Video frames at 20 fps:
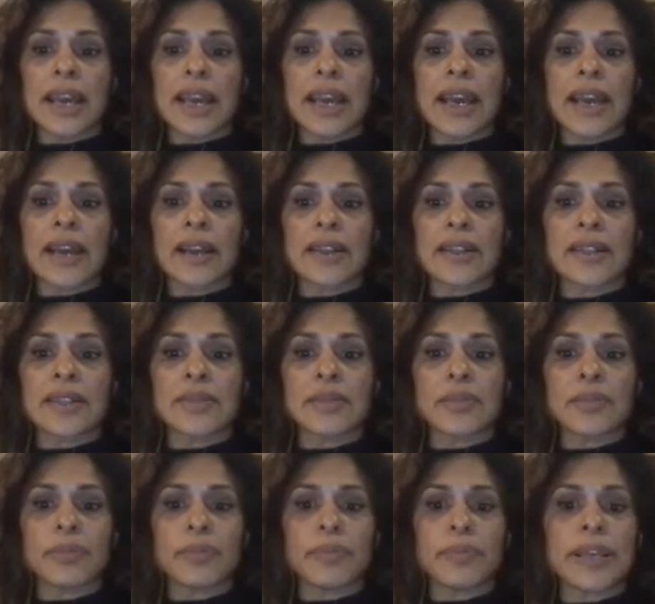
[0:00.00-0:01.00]
And
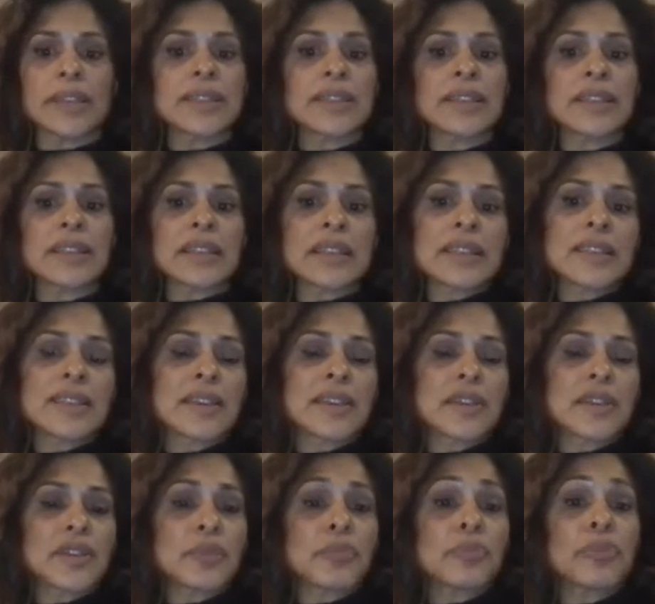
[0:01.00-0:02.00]
basically it's
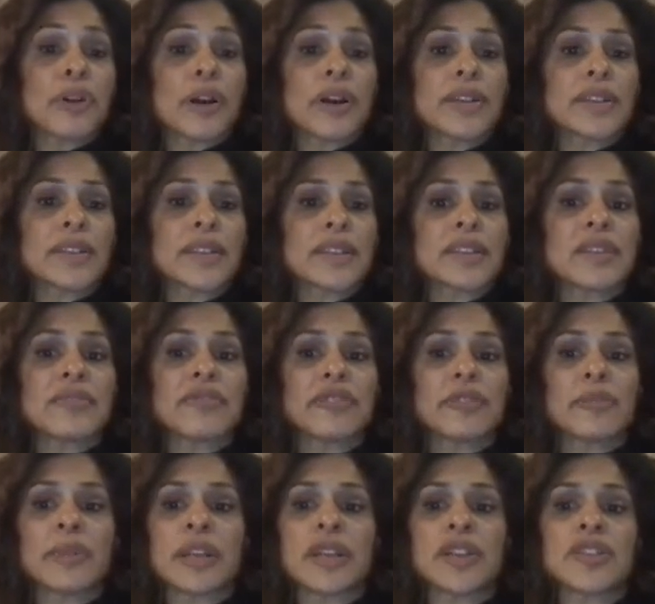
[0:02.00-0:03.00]
there to process
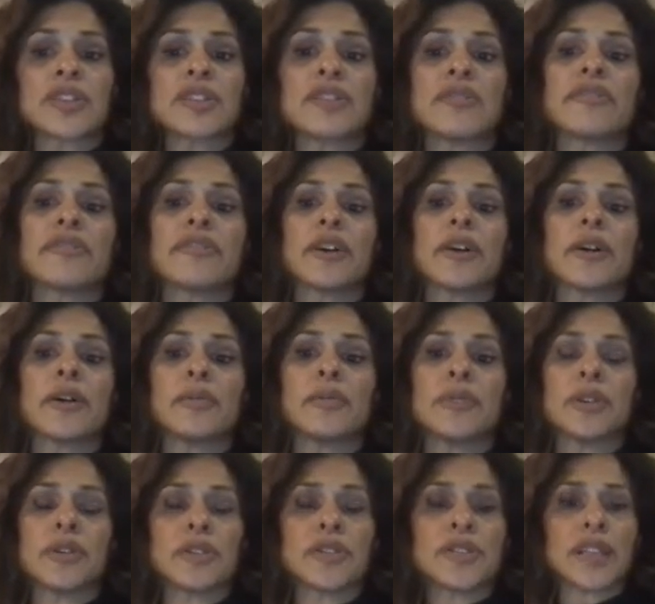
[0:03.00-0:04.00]
information
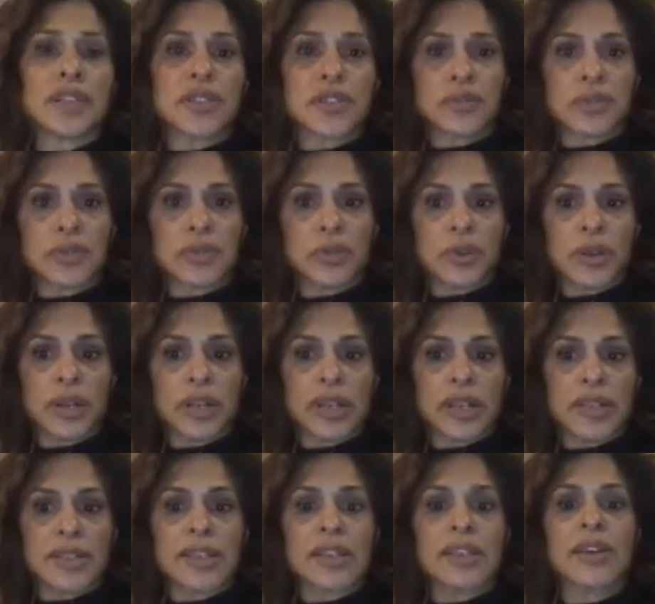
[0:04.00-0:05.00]
from your sensory
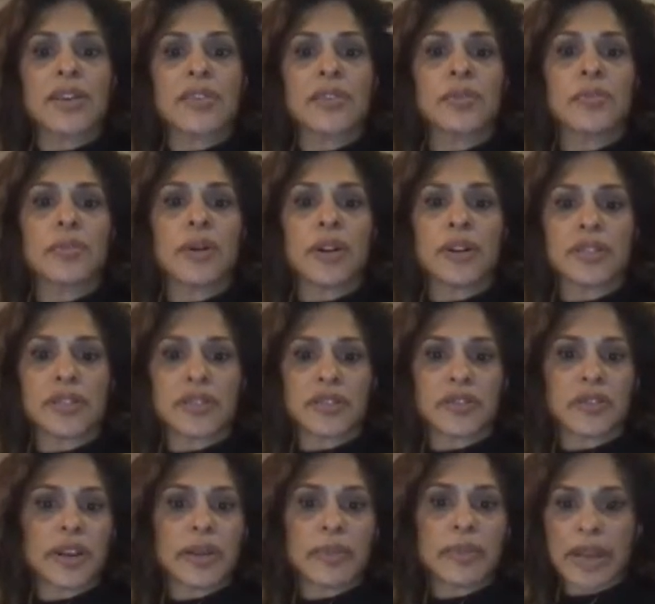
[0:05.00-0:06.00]
organs and other parts
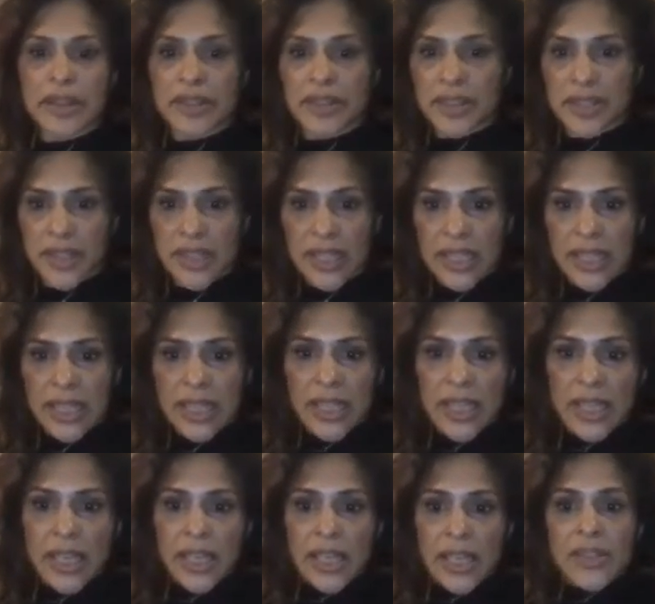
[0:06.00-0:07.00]
of gray matter.
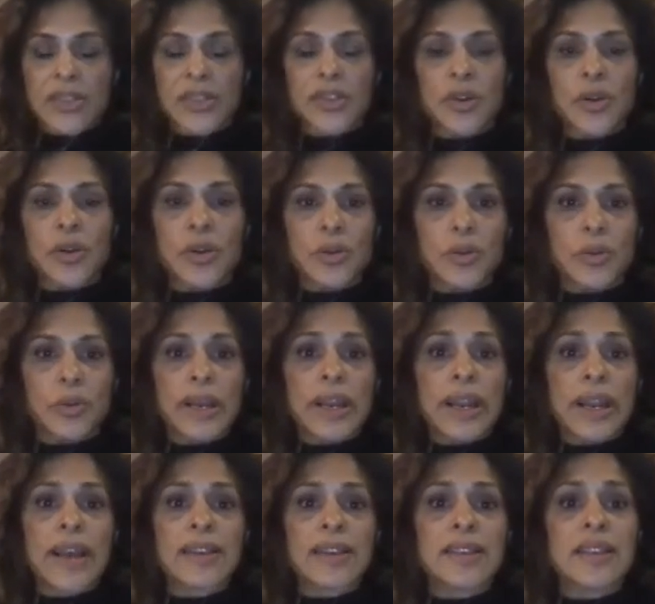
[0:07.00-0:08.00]
So
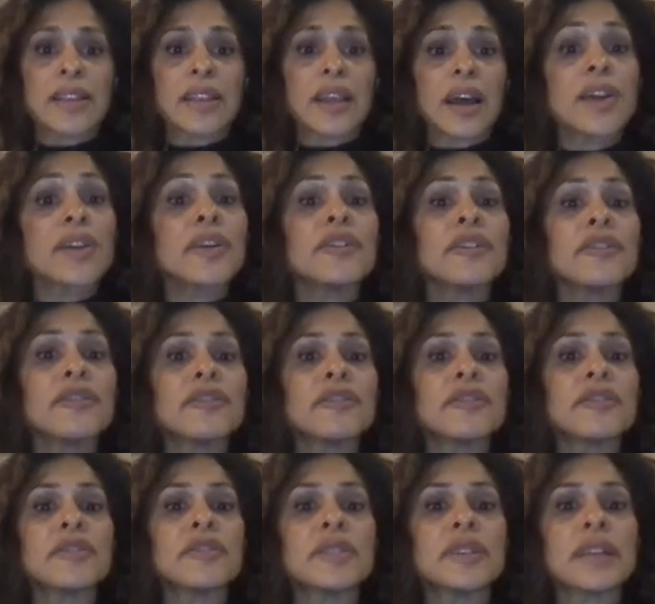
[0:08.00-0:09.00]
it has a lot of
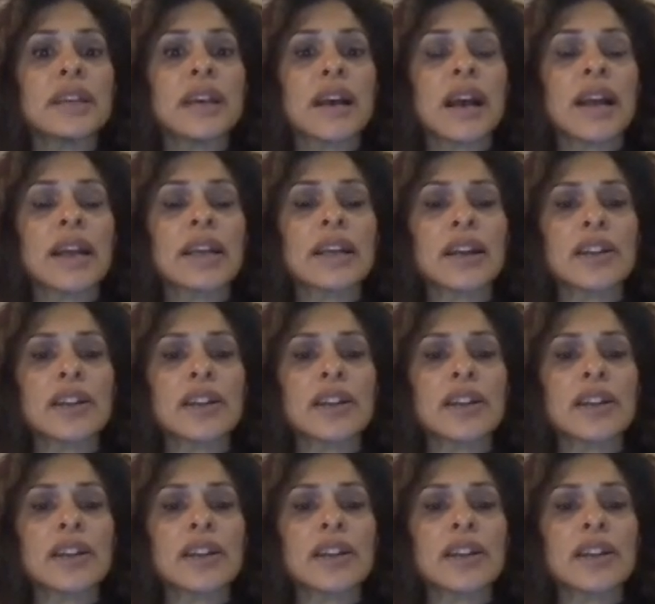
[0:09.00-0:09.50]
high